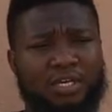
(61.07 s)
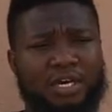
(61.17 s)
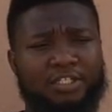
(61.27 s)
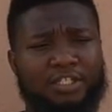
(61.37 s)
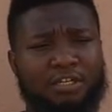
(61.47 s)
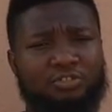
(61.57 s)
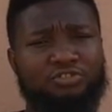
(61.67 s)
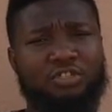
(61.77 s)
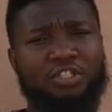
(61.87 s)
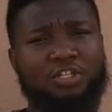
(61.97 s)
I shall
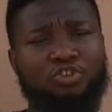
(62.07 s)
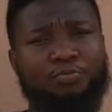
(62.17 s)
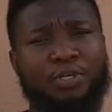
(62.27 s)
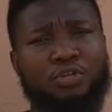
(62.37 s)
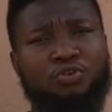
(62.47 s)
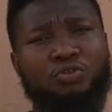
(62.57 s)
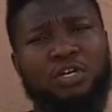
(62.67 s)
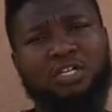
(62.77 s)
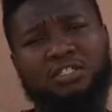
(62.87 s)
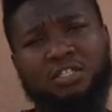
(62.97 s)
treat a topic known
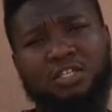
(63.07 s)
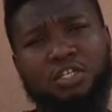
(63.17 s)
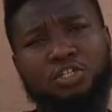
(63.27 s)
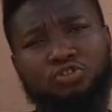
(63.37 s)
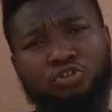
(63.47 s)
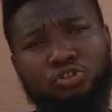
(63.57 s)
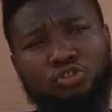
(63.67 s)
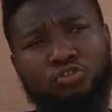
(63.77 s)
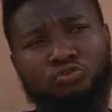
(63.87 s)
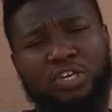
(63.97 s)
as
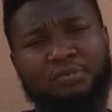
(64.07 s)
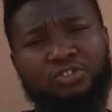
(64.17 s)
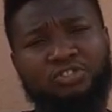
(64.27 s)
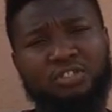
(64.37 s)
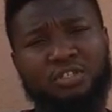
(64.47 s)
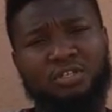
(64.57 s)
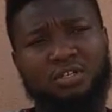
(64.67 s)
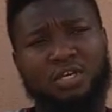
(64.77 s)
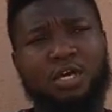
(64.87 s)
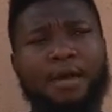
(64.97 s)
Introduction to Chemistry.
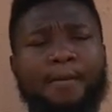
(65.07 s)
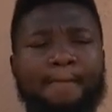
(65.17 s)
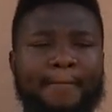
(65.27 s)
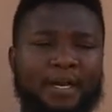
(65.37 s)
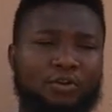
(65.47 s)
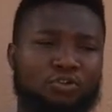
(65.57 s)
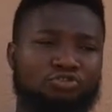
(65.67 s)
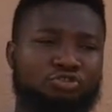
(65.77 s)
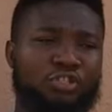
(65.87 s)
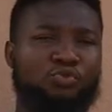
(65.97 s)
By God's
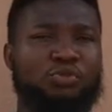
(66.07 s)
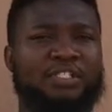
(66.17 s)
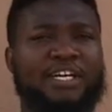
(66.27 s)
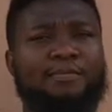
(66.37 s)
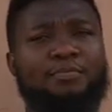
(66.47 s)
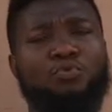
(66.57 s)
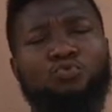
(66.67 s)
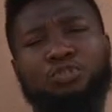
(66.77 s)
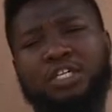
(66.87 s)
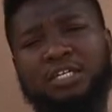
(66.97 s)
grace, with time,
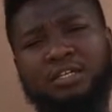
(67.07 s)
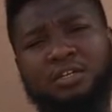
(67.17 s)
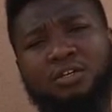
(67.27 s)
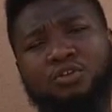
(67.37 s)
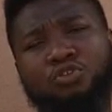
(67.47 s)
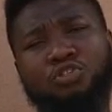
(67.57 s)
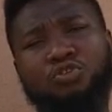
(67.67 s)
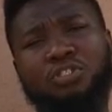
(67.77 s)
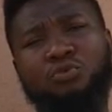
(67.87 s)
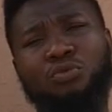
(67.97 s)
we shall continue
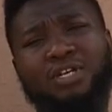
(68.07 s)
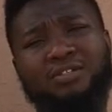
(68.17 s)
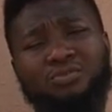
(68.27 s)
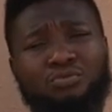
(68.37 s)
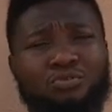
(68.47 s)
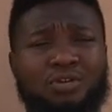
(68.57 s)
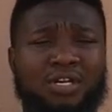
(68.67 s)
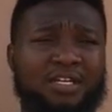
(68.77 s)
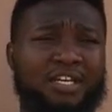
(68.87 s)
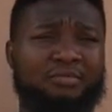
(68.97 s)
till we get to
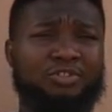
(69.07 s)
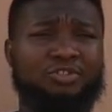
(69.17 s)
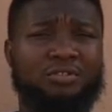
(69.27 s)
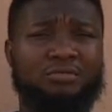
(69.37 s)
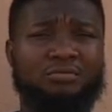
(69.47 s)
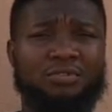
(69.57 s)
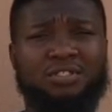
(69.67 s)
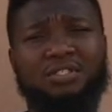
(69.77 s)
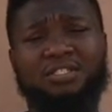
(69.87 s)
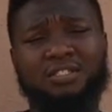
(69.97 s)
organic chemistry, which
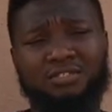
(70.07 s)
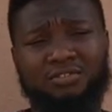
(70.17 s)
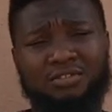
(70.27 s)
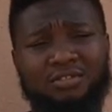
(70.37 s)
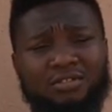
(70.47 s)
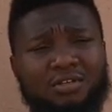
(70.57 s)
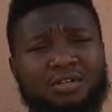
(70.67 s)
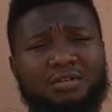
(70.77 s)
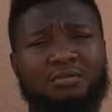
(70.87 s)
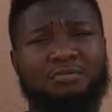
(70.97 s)
is
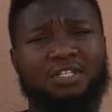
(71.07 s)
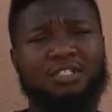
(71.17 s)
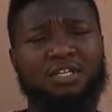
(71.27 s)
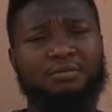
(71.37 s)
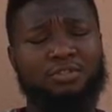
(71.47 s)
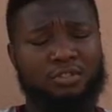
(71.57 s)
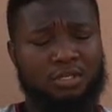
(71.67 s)
SS3 main syllabus.